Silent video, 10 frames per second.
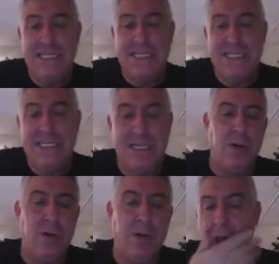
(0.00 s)
it,
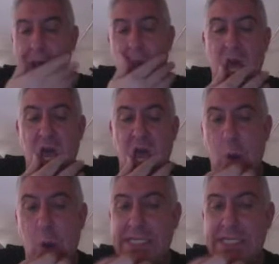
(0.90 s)
or
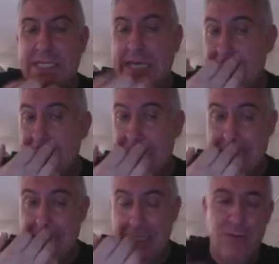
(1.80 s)
what time does
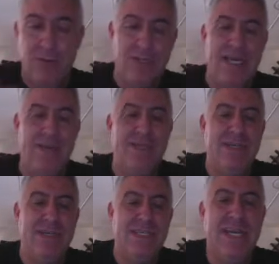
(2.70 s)
it
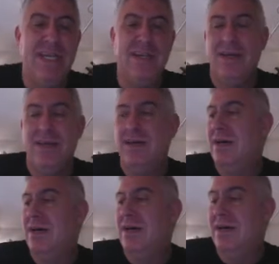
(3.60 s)
hit
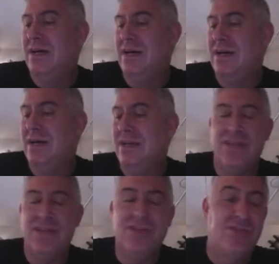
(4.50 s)

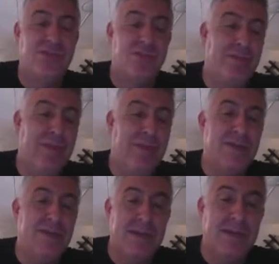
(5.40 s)
30
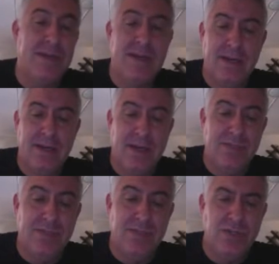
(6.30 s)
meters.
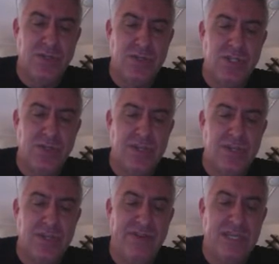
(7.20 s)
So those aren't so
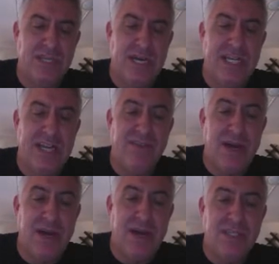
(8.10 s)
difficult to
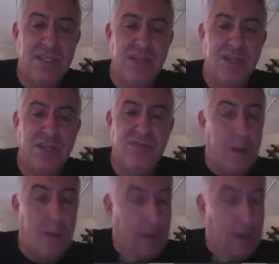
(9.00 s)
identify, but these other 4,